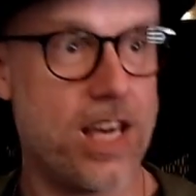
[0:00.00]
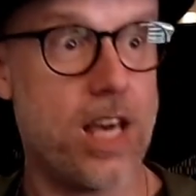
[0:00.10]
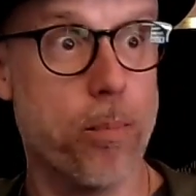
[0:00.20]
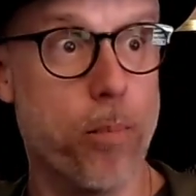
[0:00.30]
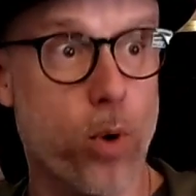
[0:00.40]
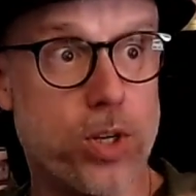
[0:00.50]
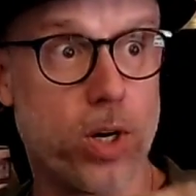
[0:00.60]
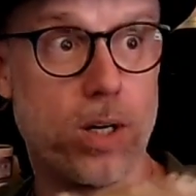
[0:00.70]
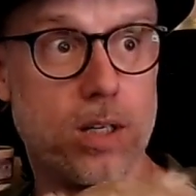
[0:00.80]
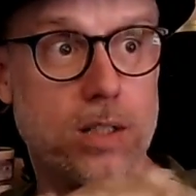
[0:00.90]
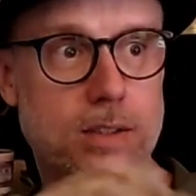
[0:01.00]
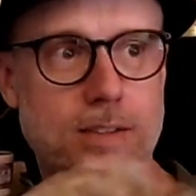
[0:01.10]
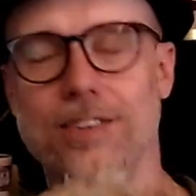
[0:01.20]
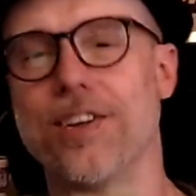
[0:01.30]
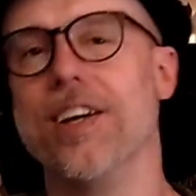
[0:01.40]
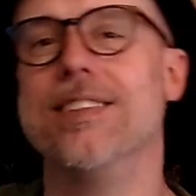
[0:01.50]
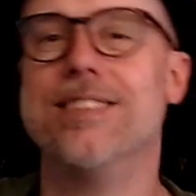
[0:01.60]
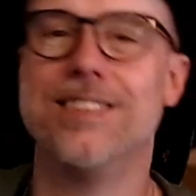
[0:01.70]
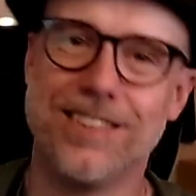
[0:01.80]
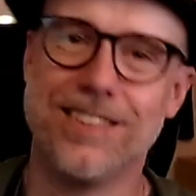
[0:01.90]
More dog? Okay.
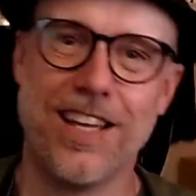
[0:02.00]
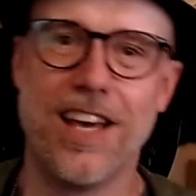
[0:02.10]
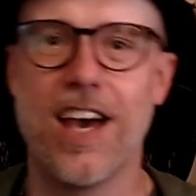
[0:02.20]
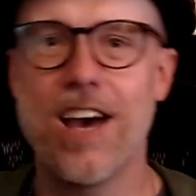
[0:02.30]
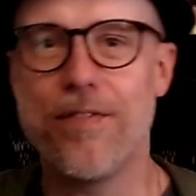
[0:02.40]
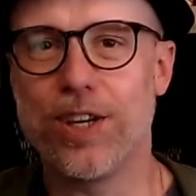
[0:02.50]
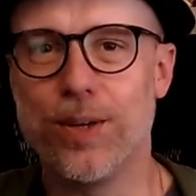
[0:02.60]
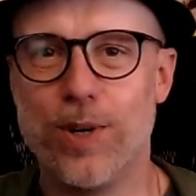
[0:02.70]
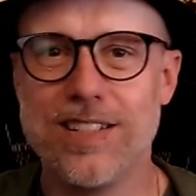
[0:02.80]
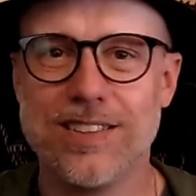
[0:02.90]
Have a good one.